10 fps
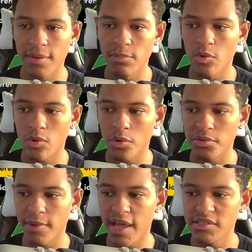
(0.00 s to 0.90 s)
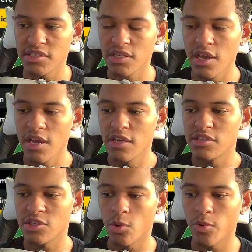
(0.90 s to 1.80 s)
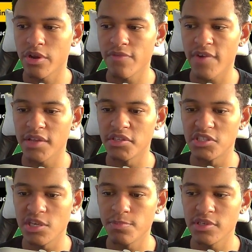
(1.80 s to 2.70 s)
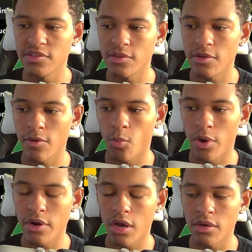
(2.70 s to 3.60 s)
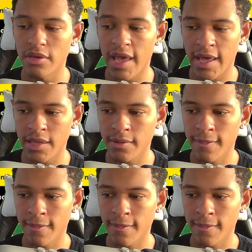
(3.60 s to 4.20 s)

Fame, no gold badges. So we're going to find the cheapest one on that.